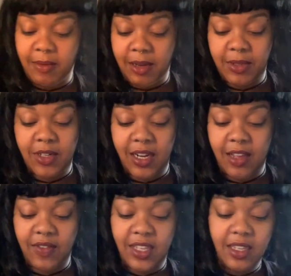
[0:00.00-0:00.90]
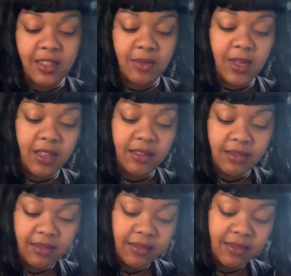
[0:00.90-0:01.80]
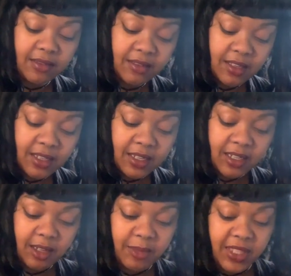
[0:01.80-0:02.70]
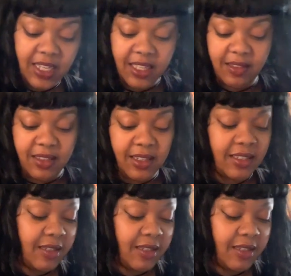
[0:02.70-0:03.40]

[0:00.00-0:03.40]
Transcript: might be trying to have a kid as well. Could be the other thing.